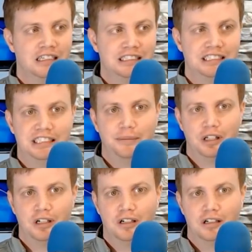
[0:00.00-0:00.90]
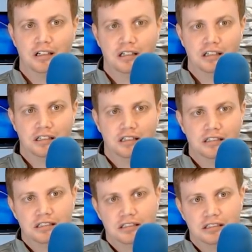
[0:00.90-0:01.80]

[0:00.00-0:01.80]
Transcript: Similar. I,